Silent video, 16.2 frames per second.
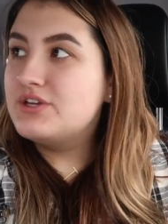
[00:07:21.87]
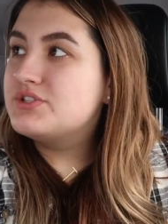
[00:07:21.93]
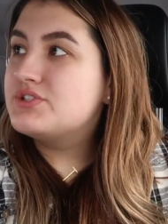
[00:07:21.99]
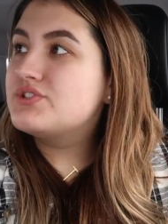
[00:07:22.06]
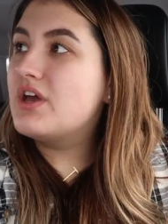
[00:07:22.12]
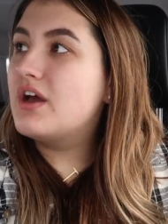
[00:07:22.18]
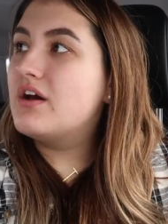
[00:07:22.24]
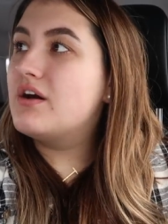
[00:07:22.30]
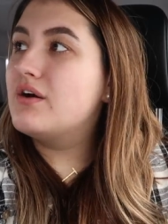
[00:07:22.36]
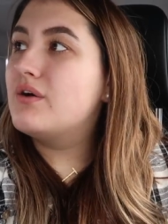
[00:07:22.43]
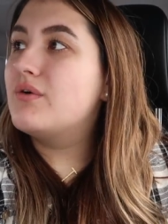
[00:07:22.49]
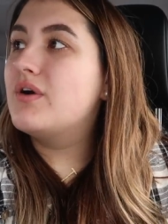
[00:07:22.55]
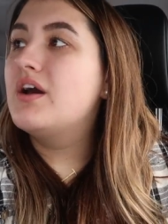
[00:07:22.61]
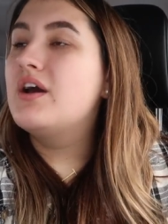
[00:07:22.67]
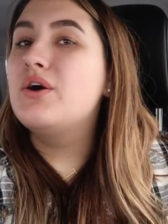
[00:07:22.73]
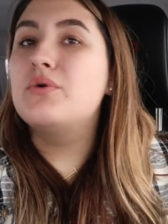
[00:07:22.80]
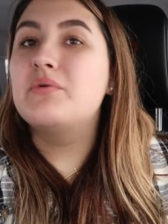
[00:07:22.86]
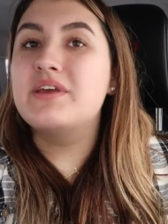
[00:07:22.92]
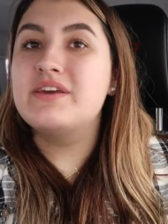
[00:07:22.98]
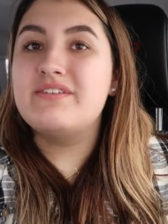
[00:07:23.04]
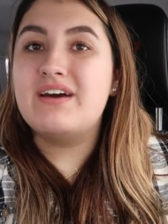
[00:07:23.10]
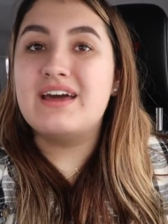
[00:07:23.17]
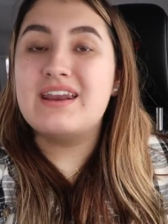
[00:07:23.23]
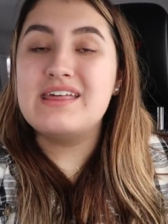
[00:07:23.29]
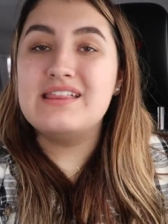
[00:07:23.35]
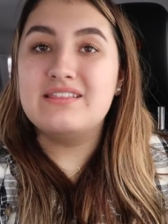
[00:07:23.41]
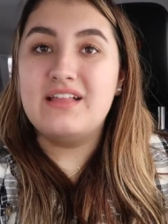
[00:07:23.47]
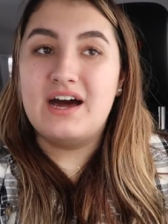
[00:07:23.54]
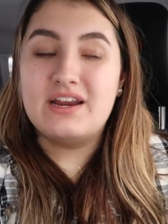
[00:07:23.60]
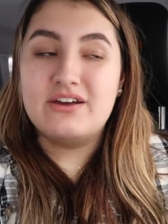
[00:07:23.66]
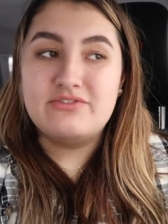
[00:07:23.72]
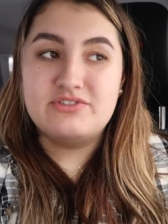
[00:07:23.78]
So we have had a
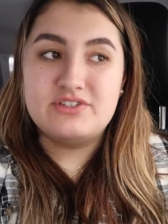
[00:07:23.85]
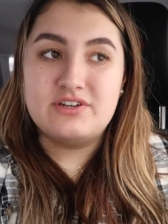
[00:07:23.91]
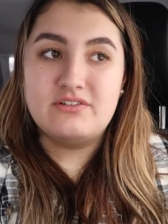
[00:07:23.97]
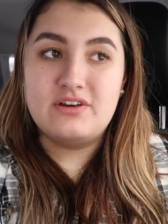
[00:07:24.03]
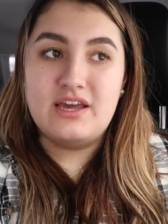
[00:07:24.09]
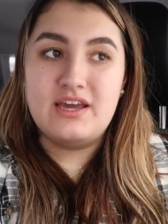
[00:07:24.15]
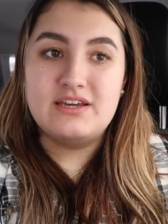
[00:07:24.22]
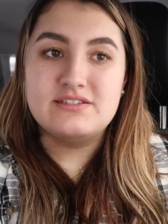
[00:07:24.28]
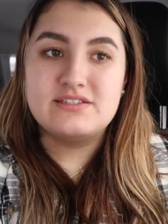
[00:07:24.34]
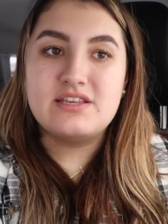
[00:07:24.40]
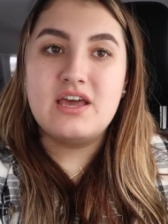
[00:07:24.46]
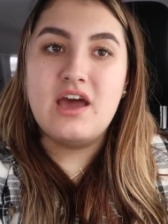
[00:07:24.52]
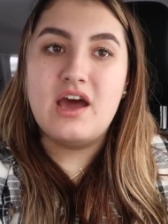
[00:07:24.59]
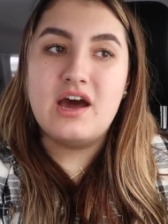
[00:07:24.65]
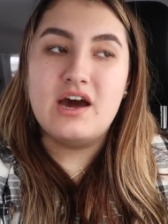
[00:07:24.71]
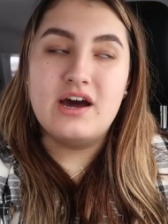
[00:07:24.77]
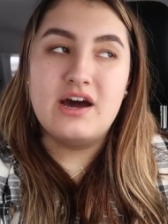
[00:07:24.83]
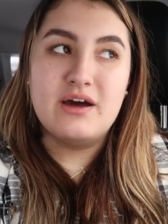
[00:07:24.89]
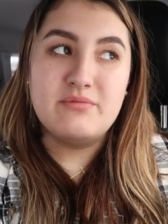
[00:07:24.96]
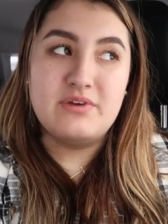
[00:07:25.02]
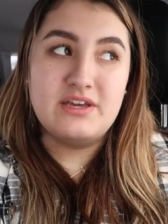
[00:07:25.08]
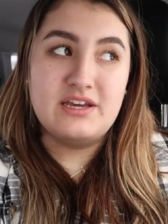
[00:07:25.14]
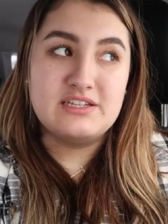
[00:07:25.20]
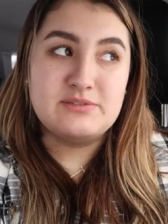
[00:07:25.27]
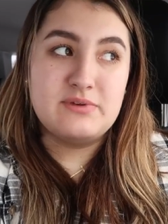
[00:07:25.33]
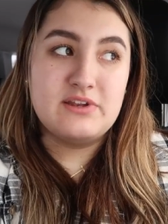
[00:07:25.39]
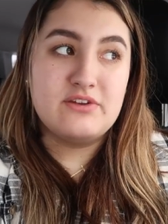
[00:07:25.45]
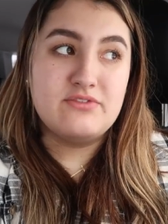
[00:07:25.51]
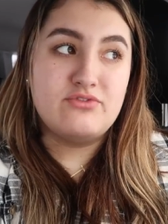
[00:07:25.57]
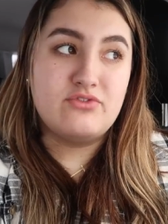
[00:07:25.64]
lot of snow days. It has been